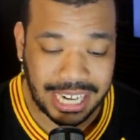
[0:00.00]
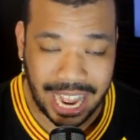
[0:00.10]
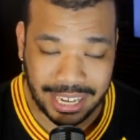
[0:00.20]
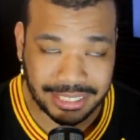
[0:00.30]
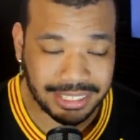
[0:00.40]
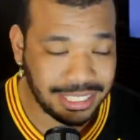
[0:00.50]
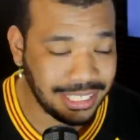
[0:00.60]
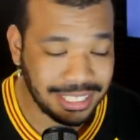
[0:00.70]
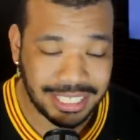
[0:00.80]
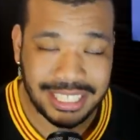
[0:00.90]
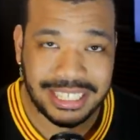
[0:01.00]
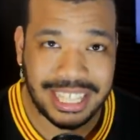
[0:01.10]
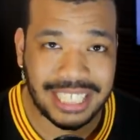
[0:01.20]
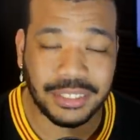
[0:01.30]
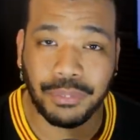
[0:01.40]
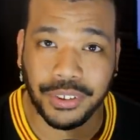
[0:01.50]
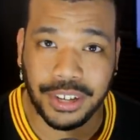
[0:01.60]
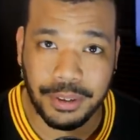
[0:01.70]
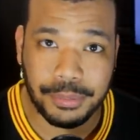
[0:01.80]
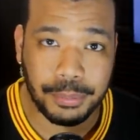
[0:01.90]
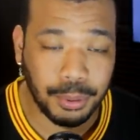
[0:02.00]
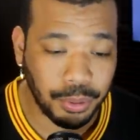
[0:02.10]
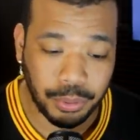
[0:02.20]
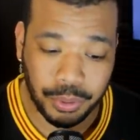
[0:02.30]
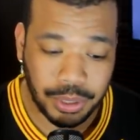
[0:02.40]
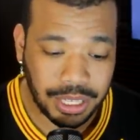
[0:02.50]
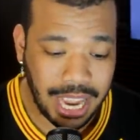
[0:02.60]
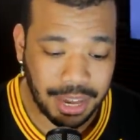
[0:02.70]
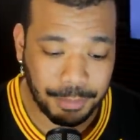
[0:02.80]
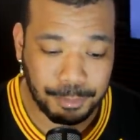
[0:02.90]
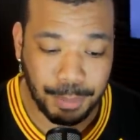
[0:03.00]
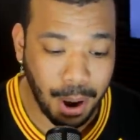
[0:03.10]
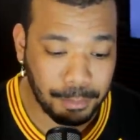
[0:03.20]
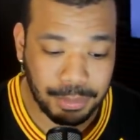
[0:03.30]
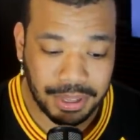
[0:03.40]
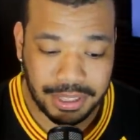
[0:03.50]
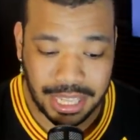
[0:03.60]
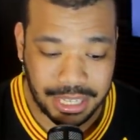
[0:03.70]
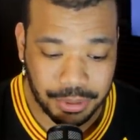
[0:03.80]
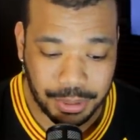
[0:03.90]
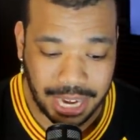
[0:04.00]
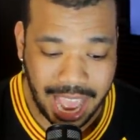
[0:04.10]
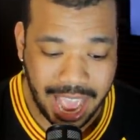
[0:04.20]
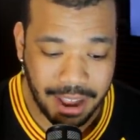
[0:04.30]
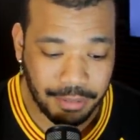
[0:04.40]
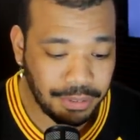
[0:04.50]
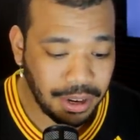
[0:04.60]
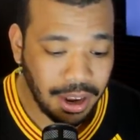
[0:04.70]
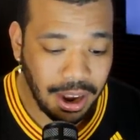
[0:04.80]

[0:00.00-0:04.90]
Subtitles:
And honestly, that's a forgivable kind of bump that you can have.